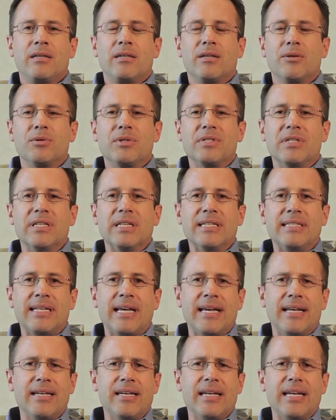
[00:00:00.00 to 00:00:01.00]
There was an
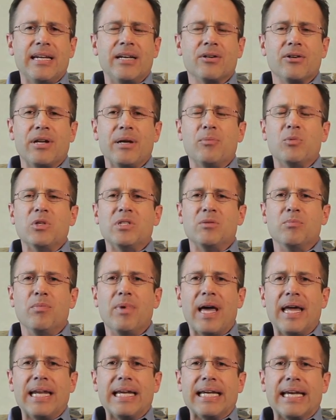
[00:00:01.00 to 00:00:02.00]
attendee, her name was
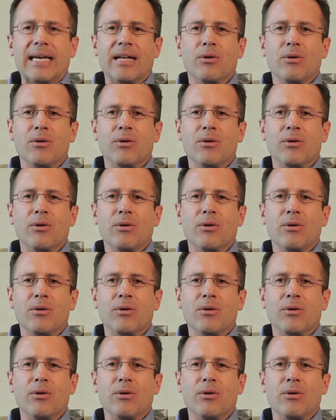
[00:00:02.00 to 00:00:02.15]
Betty,